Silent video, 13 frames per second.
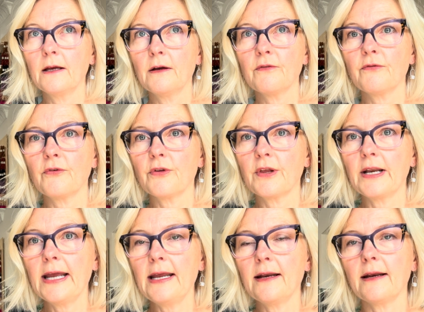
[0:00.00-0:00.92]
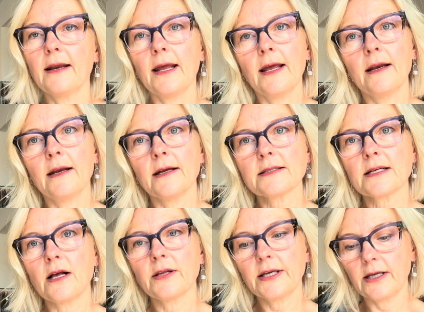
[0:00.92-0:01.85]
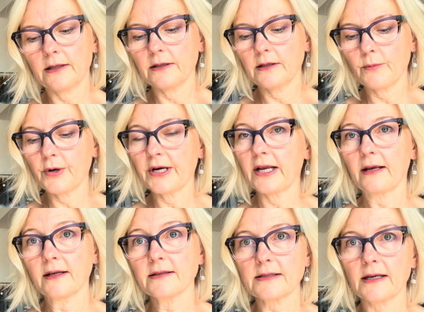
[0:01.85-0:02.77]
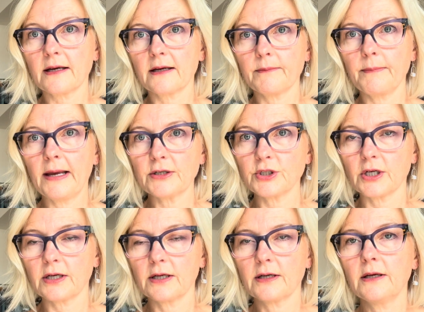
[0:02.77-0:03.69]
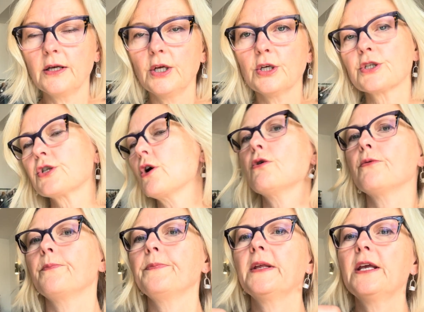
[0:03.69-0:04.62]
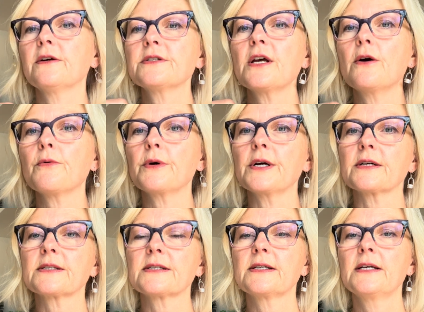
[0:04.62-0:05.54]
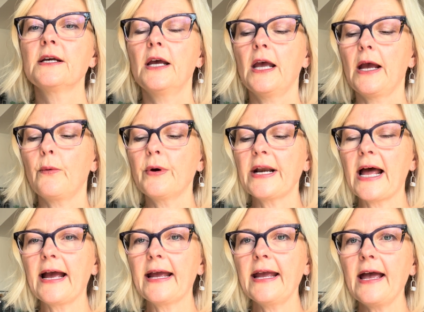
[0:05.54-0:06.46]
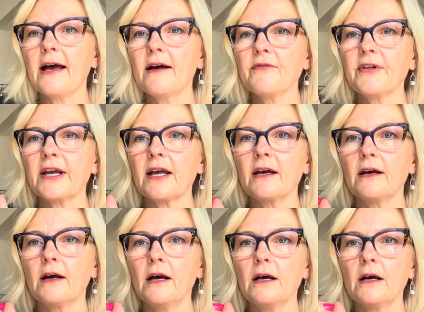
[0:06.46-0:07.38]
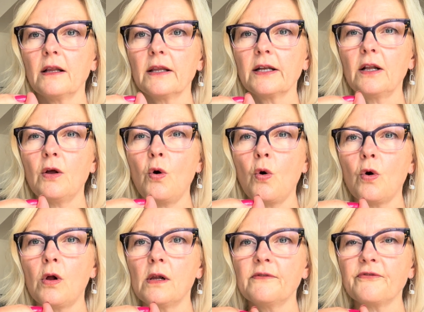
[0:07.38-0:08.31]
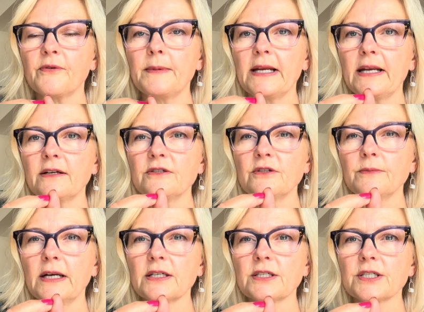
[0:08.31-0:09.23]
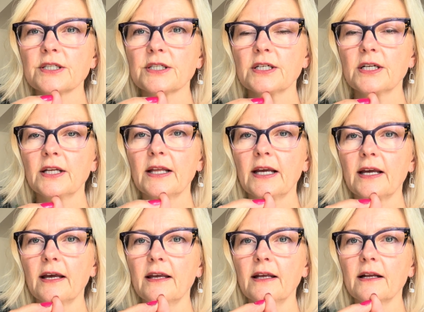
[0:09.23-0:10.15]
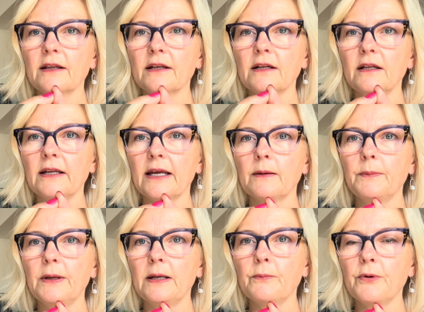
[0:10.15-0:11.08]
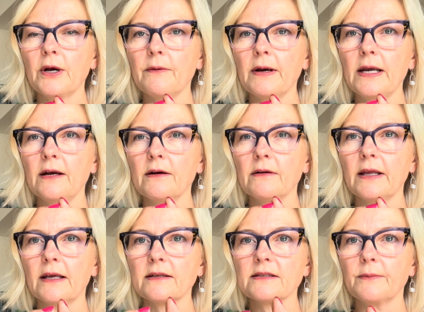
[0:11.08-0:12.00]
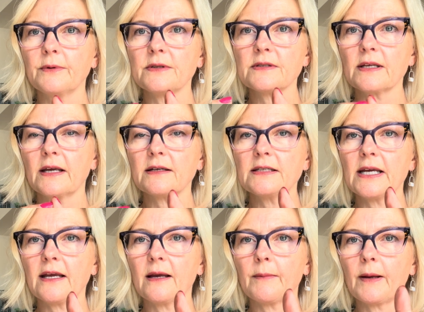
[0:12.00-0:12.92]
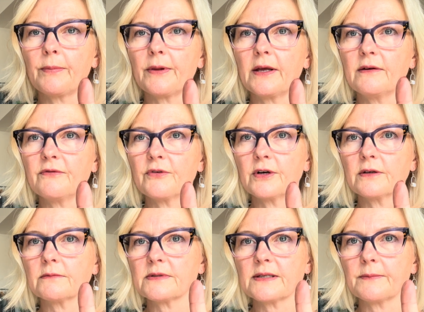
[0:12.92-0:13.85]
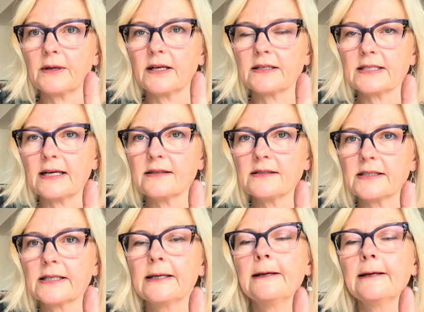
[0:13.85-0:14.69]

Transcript: for the night, and it's all healed in the morning. It's like magic. So here's how it works. When I have like a little hole from knitting too much, like I get a little like pin prick right here, like someone's like taking my blood for some kind of test,